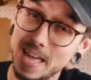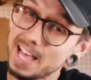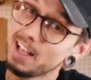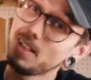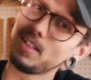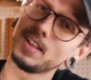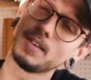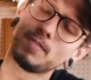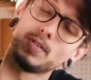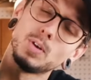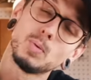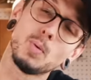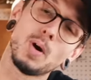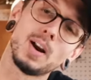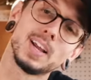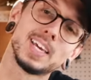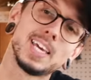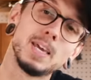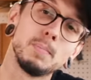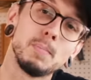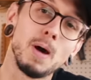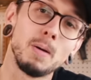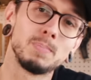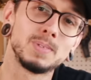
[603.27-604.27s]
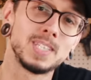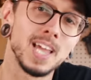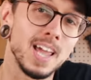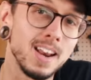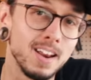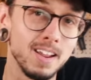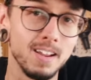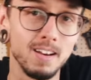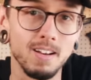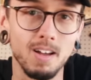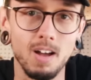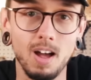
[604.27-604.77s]
bell if you wanna keep
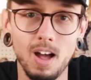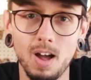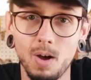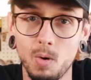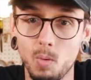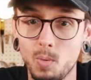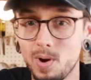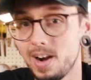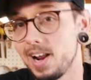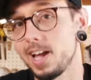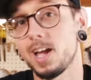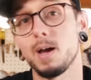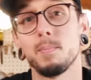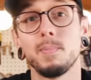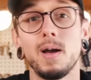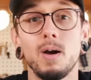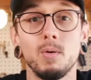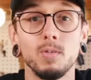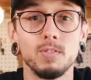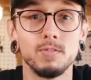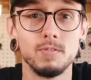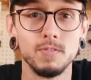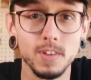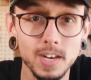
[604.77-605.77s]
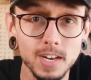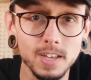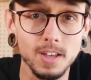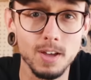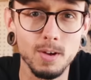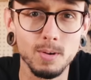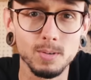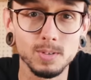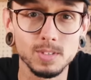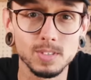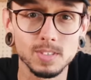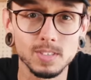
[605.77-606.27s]
updated on when I come out with
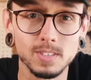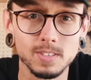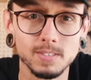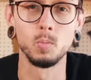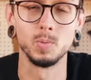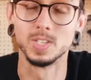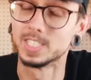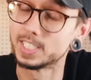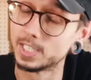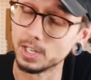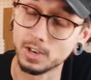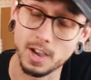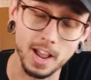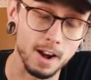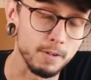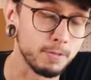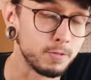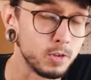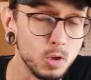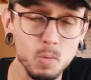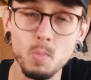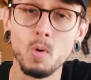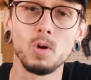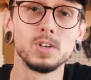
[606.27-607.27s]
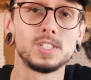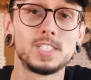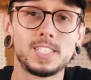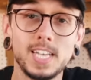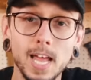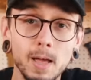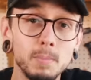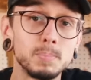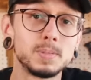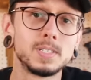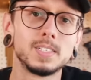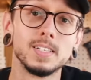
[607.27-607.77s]
videos. We still got a few more
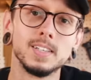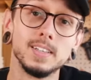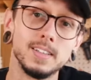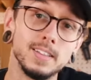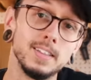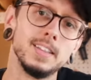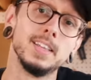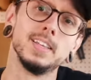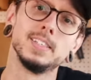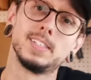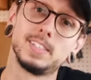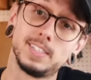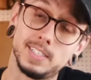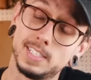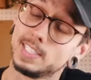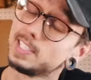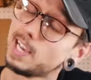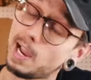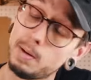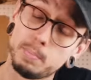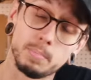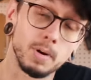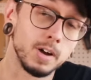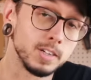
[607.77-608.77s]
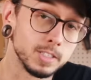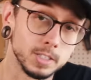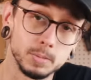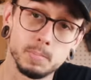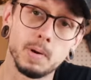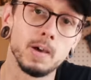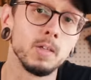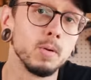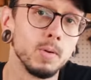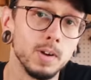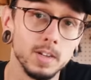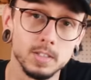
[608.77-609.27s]
steps in this design process,
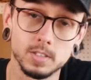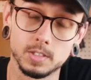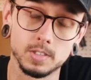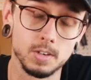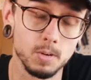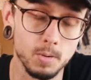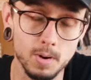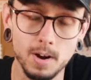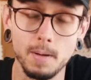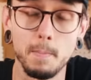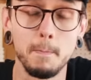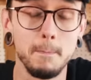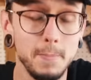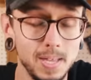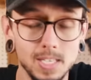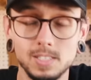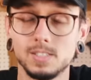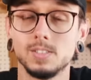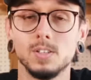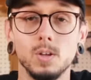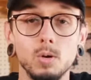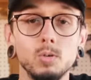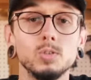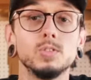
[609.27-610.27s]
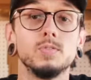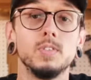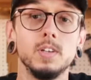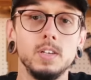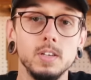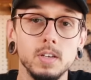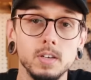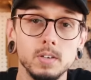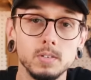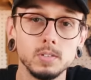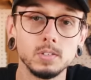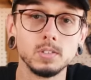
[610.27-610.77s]
by the way, so you don't wanna miss those
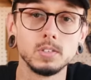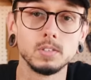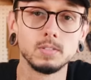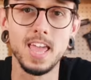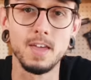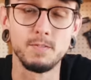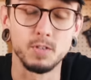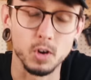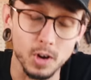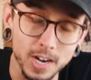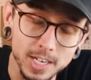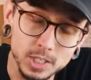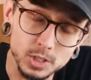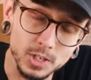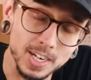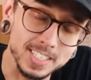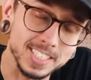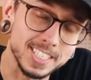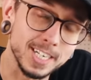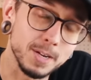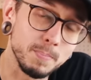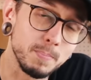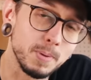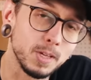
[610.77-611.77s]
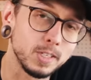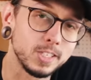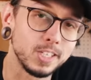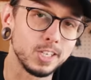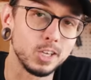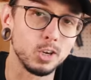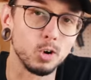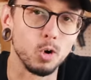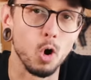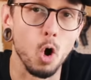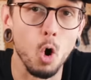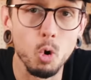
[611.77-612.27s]
videos. If you're interested in building
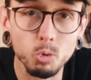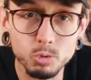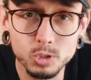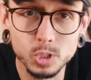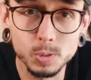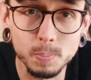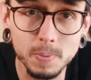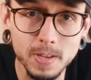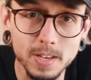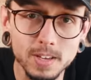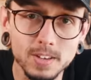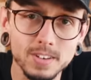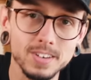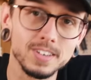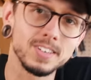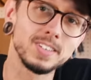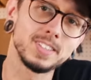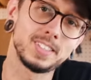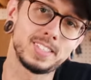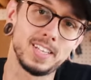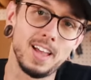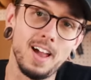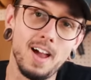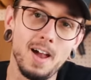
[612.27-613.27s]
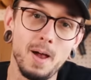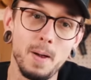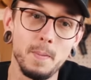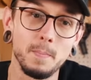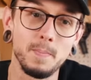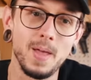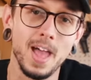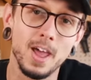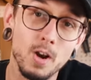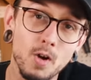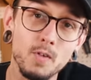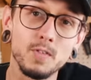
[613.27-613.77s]
your own speakers,
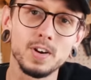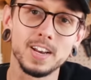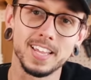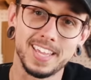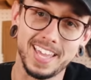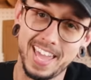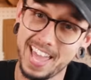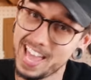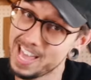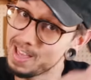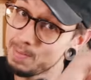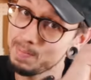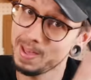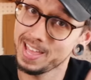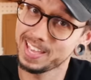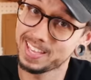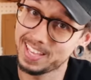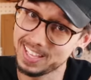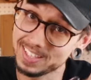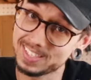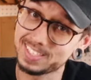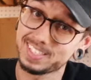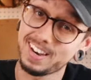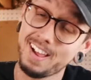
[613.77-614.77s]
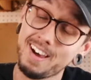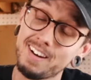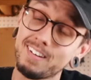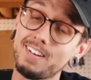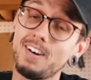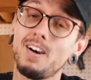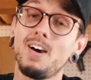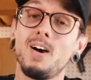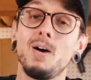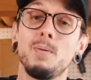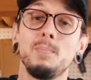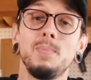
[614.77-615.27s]
head over to
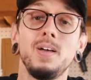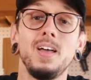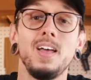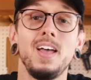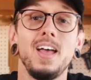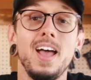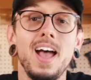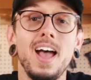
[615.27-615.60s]
kmakekits.com.